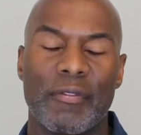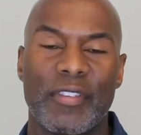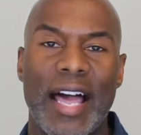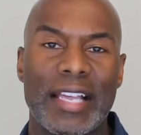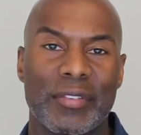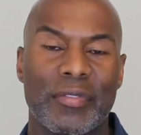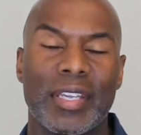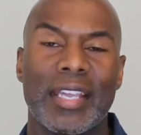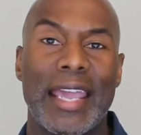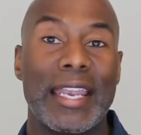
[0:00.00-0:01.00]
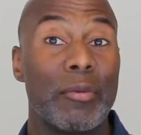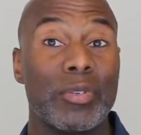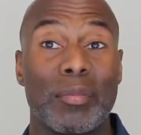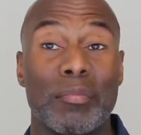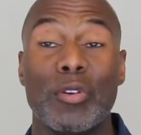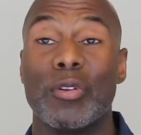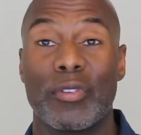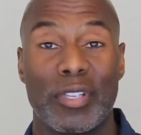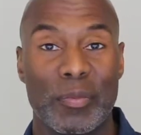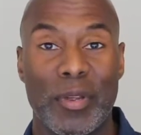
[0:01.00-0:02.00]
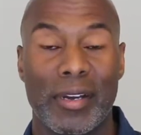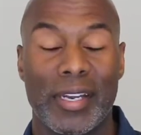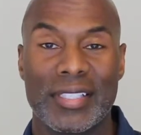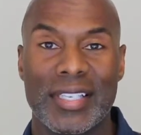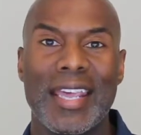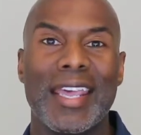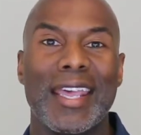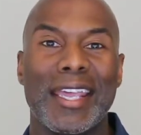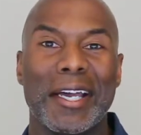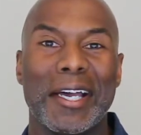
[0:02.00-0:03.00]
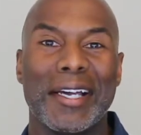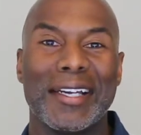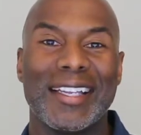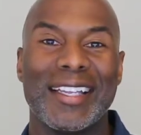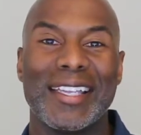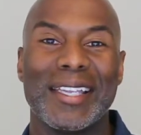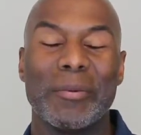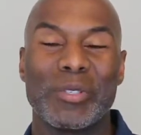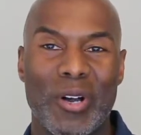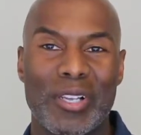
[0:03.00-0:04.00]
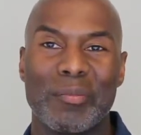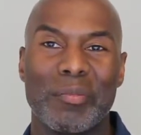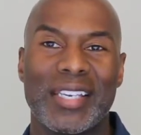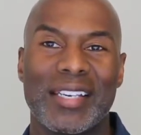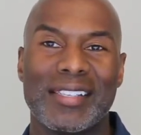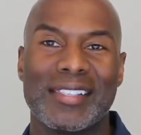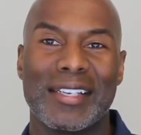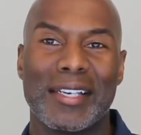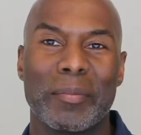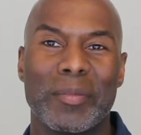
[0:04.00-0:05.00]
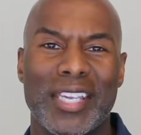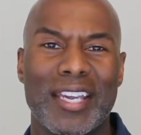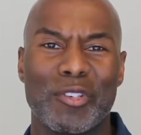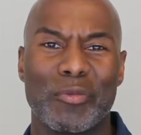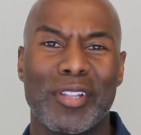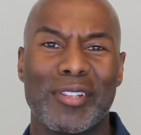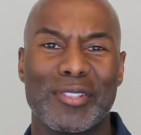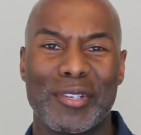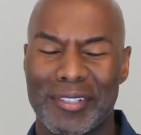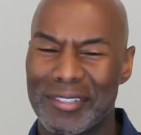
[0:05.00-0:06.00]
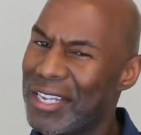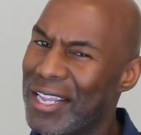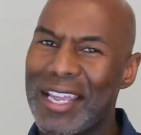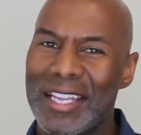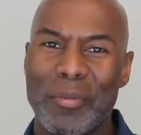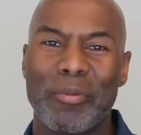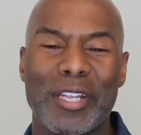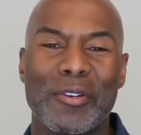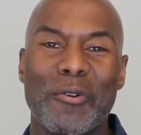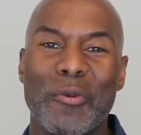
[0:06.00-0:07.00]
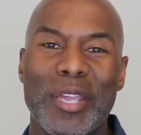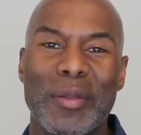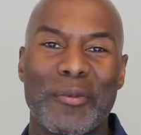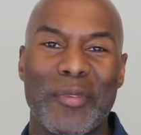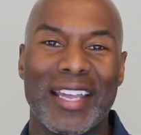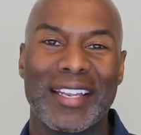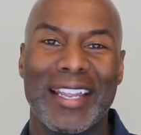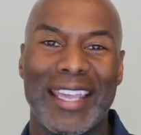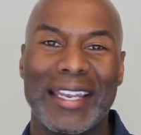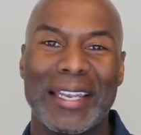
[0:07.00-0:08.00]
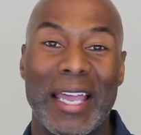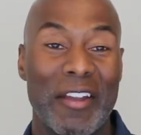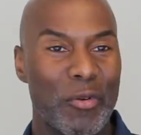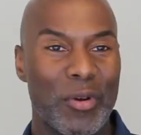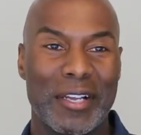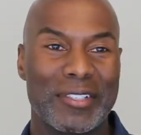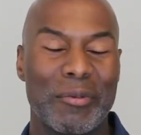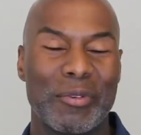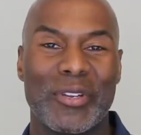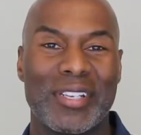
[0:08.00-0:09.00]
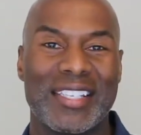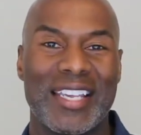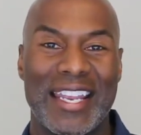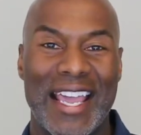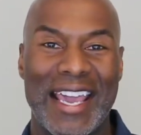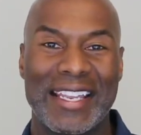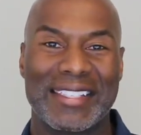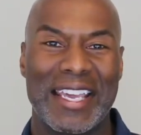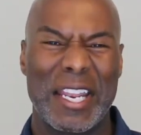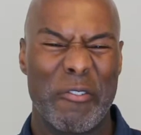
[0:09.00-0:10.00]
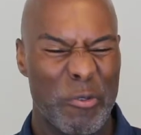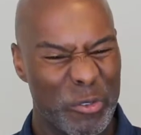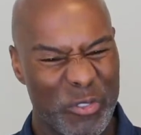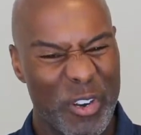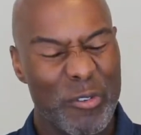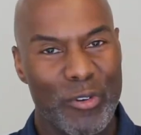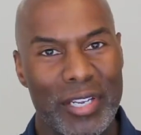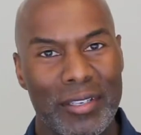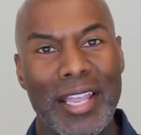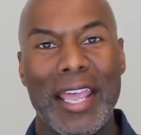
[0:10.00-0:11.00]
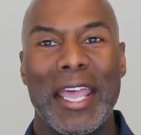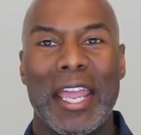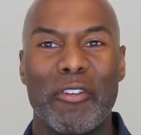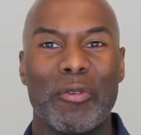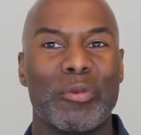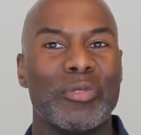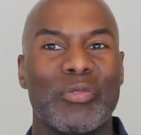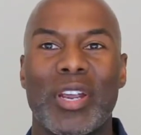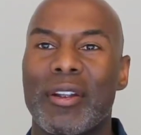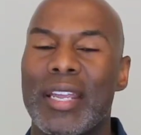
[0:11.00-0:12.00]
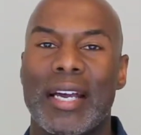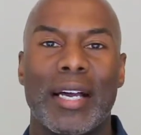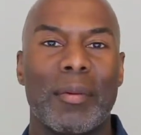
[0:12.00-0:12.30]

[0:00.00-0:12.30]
philosophy, and it was a beautiful experience. It was awesome because the Kendrick brothers they're pretty cool people, man, and everyone else that was on the set, and I gotta say that everyone was very real. Everyone was very